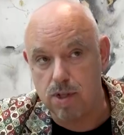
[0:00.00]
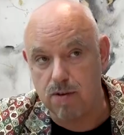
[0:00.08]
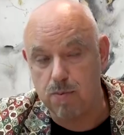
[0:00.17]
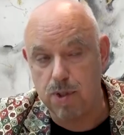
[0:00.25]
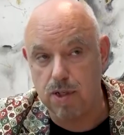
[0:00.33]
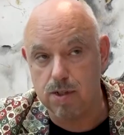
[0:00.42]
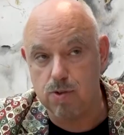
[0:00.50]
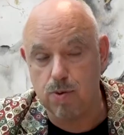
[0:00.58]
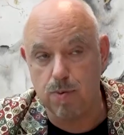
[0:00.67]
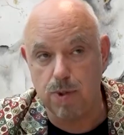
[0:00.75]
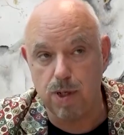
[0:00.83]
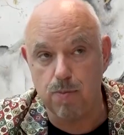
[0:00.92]
have been
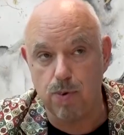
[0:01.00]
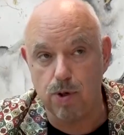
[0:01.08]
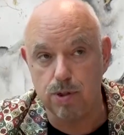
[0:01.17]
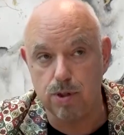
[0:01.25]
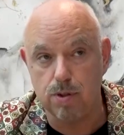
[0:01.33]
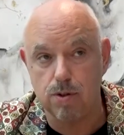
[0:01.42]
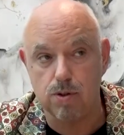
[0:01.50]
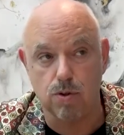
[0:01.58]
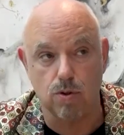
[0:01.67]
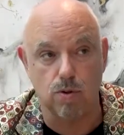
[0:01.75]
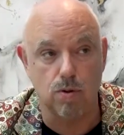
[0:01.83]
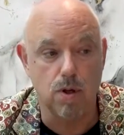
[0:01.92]
extremely important.
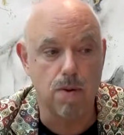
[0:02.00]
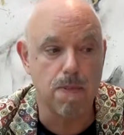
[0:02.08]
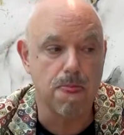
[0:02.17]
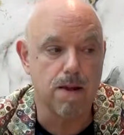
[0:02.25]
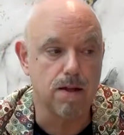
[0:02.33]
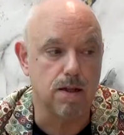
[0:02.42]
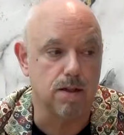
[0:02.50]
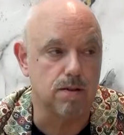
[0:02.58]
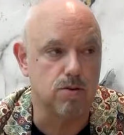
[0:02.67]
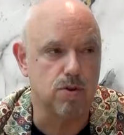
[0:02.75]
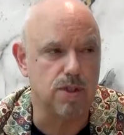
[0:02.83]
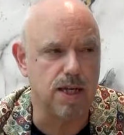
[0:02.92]
So
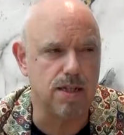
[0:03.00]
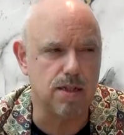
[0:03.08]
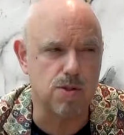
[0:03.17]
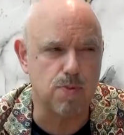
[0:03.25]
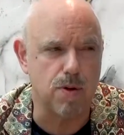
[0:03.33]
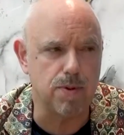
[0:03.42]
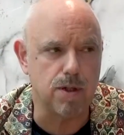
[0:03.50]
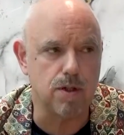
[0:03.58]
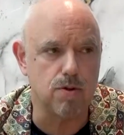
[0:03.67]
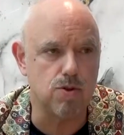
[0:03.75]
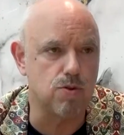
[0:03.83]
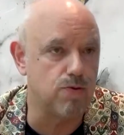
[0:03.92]
today there's probably
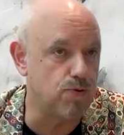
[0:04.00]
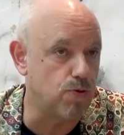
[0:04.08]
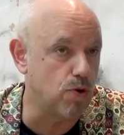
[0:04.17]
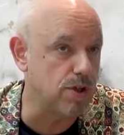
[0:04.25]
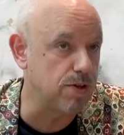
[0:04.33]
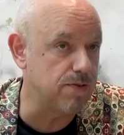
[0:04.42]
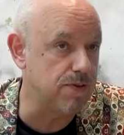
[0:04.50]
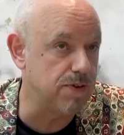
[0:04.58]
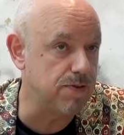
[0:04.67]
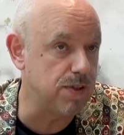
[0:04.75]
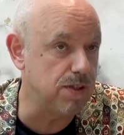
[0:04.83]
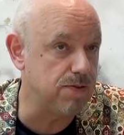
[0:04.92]
close to 40 or
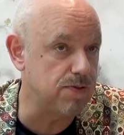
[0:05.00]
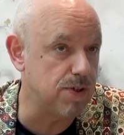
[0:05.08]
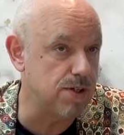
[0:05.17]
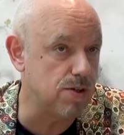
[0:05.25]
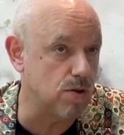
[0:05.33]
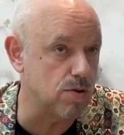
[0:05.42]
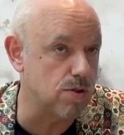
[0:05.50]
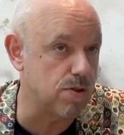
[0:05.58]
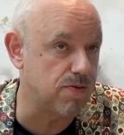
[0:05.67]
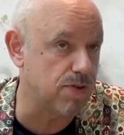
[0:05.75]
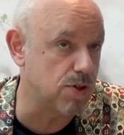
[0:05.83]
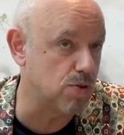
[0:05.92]
50 free
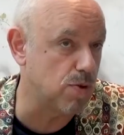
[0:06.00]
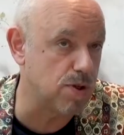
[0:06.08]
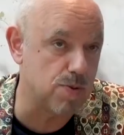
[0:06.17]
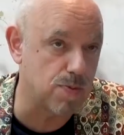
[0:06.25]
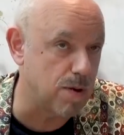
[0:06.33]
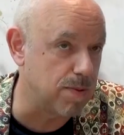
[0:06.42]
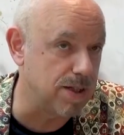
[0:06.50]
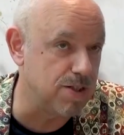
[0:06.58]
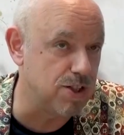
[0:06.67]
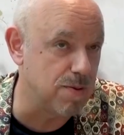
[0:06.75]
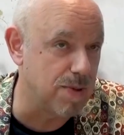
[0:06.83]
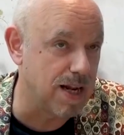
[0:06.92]
zones. The first one is probably
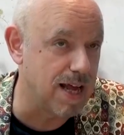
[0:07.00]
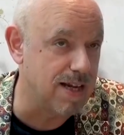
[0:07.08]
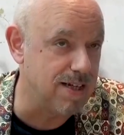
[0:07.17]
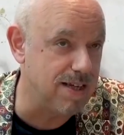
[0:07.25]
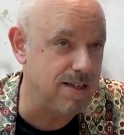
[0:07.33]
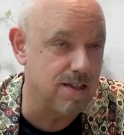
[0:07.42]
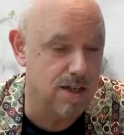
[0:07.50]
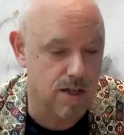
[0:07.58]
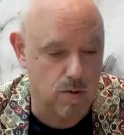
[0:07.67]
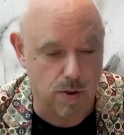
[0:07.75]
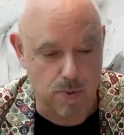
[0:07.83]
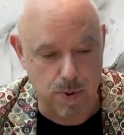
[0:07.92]
Jebel Ali,
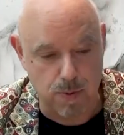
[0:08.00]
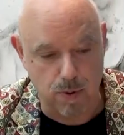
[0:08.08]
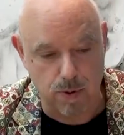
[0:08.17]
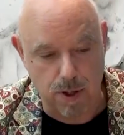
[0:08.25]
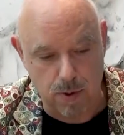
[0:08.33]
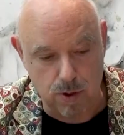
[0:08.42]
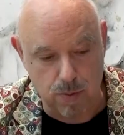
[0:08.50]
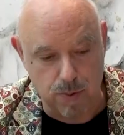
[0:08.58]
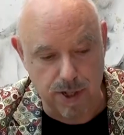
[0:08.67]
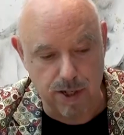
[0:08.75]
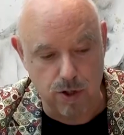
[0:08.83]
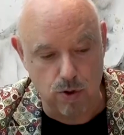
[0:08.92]
where people are able to
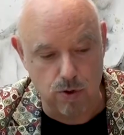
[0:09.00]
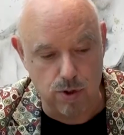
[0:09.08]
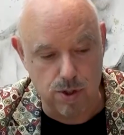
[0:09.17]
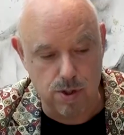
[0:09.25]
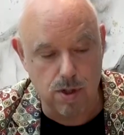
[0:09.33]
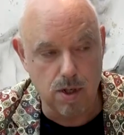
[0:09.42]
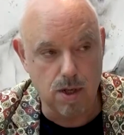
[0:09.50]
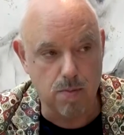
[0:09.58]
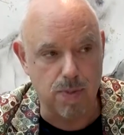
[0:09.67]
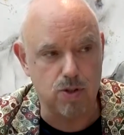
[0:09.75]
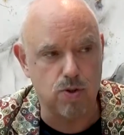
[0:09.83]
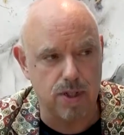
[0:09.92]
bring goods.
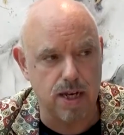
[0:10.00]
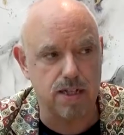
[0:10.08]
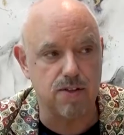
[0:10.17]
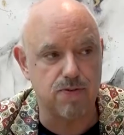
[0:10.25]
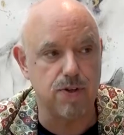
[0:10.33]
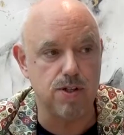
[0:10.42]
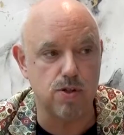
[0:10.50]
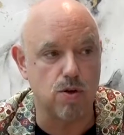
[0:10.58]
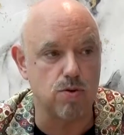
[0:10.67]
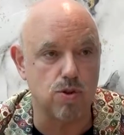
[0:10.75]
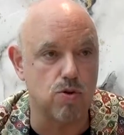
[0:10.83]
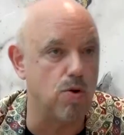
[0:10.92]
But today the free
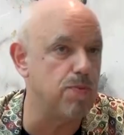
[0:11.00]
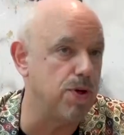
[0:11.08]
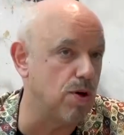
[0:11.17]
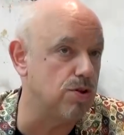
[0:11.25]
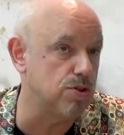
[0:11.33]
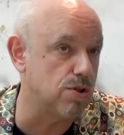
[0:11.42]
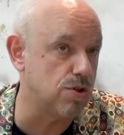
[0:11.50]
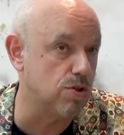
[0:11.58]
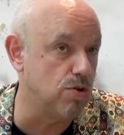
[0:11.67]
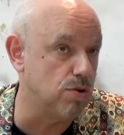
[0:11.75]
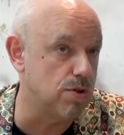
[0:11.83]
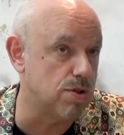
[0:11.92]
zones go beyond just
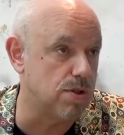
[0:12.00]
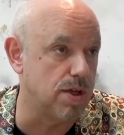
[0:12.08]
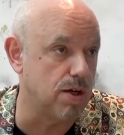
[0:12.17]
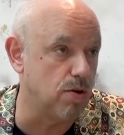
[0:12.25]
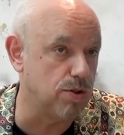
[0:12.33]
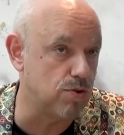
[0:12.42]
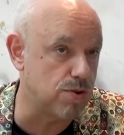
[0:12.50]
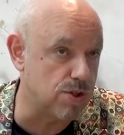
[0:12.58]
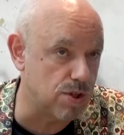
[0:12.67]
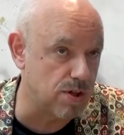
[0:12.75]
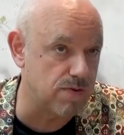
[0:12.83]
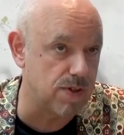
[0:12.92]
goods. They go into
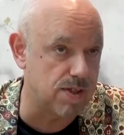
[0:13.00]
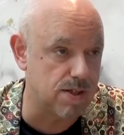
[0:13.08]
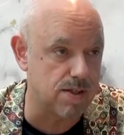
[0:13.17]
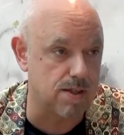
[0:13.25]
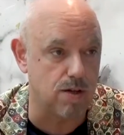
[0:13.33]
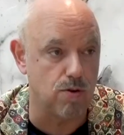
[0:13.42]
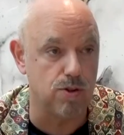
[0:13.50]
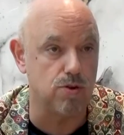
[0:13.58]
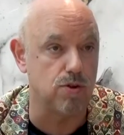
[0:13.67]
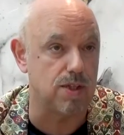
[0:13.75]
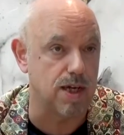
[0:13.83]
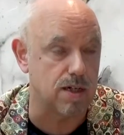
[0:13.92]
services, they go
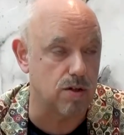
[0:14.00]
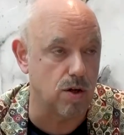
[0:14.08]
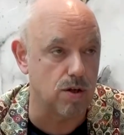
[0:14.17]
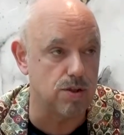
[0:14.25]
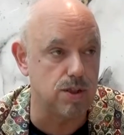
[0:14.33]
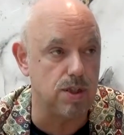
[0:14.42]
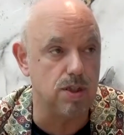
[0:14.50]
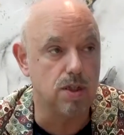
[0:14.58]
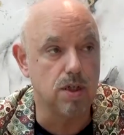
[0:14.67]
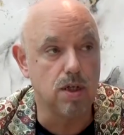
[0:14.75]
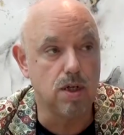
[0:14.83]
into technology.